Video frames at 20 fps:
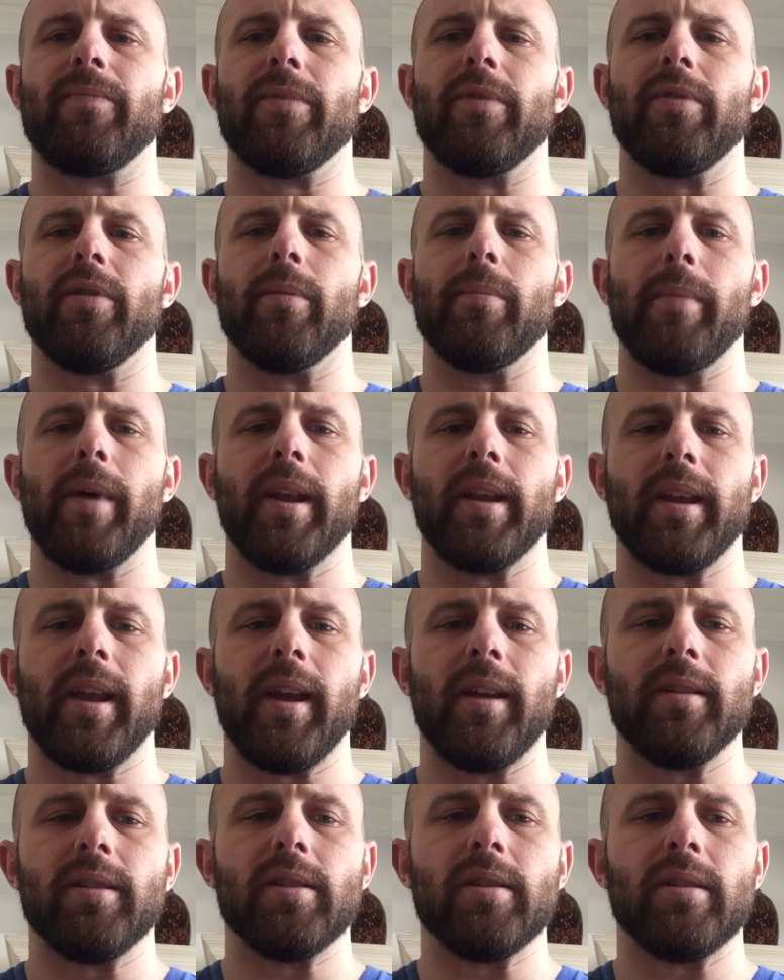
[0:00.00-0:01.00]
for
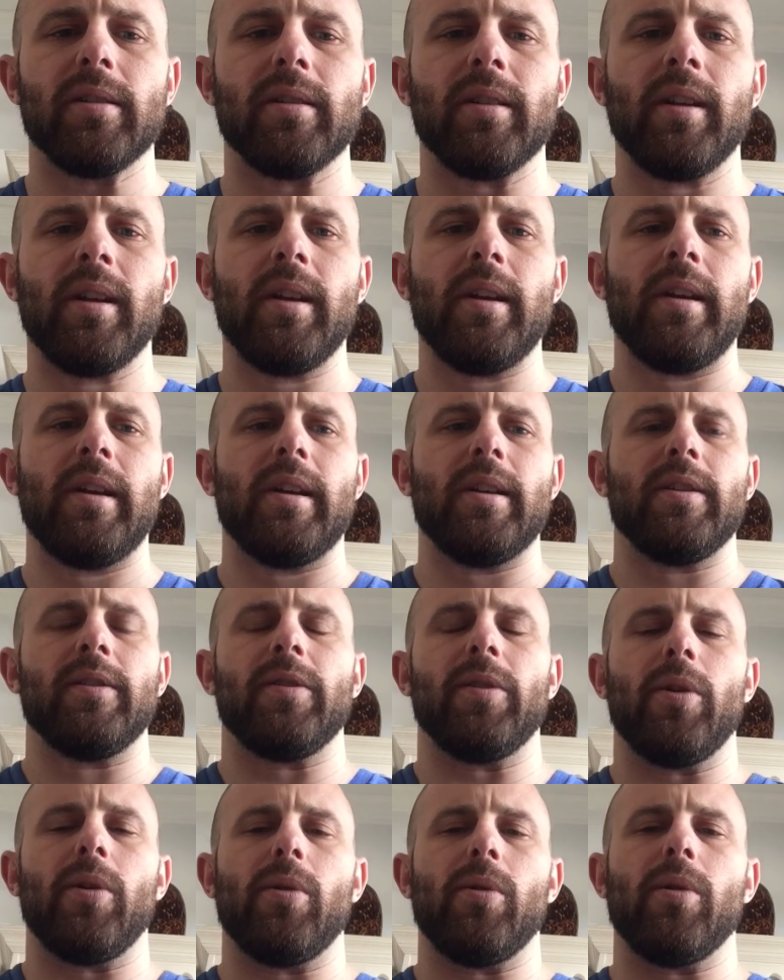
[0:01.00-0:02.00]
medication.
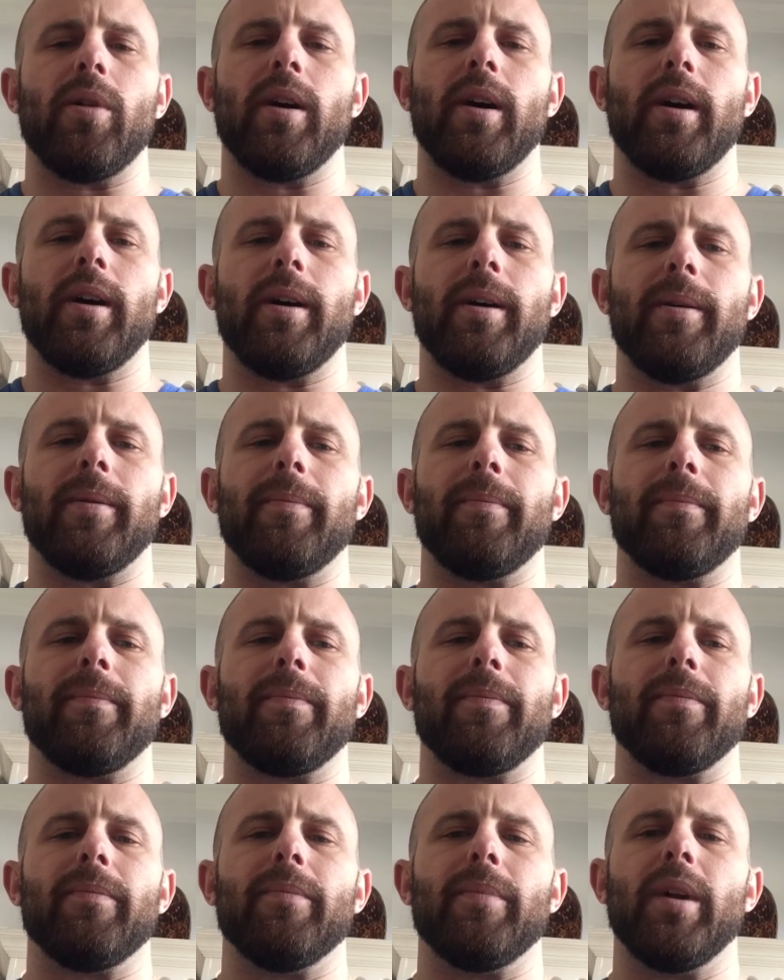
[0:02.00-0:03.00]
So,
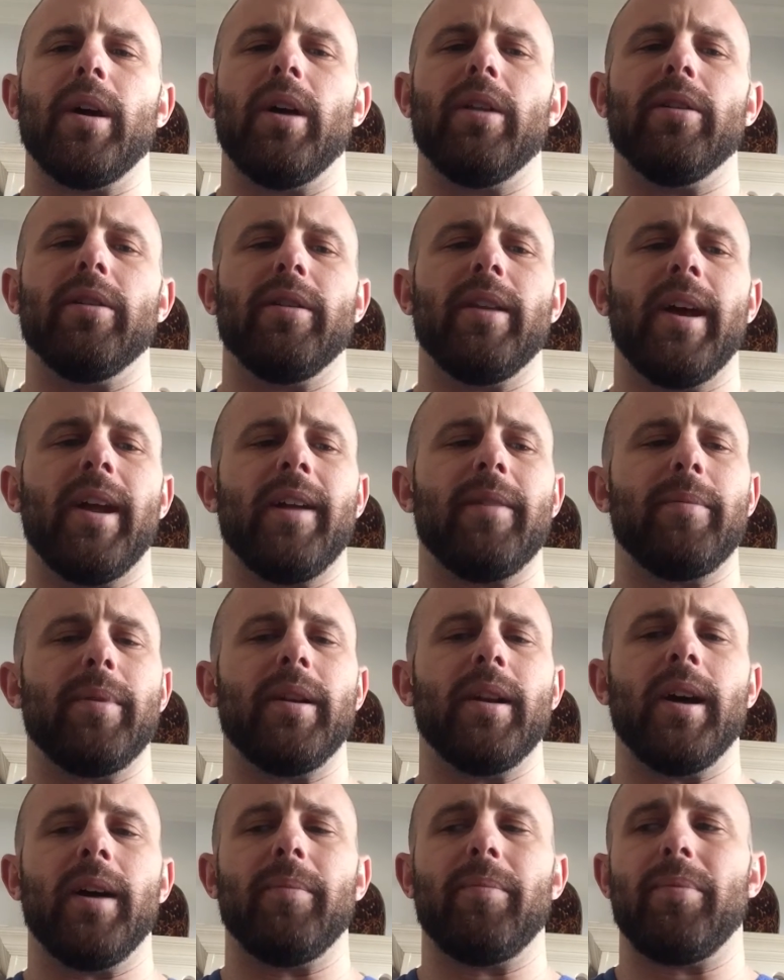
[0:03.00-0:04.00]
but other than that, I've
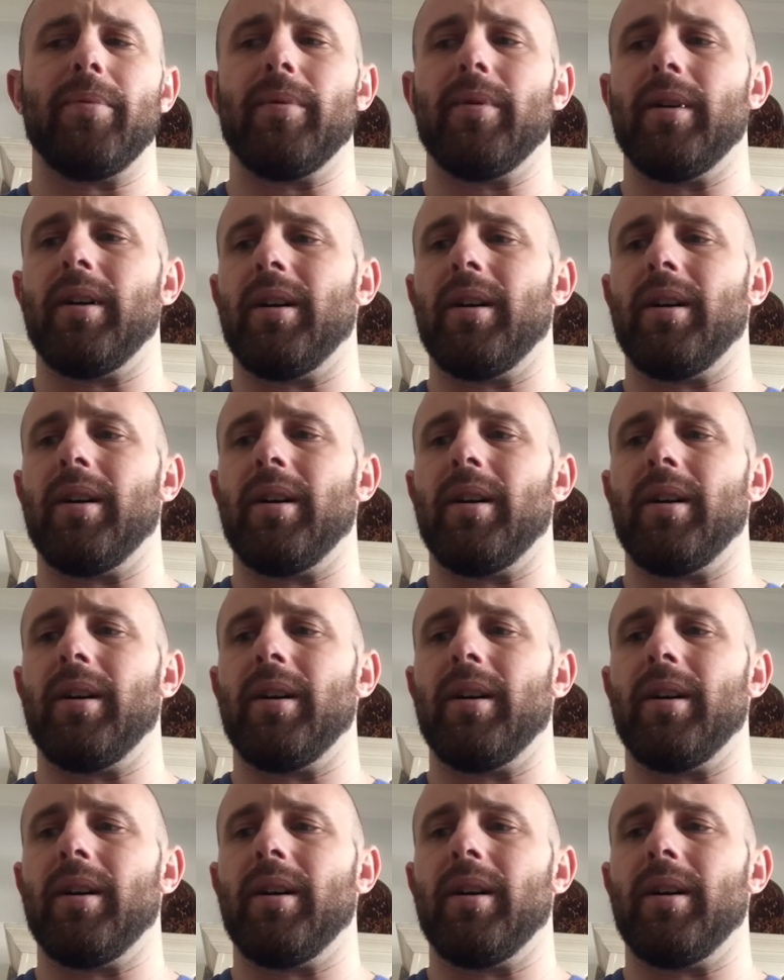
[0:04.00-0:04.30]
been up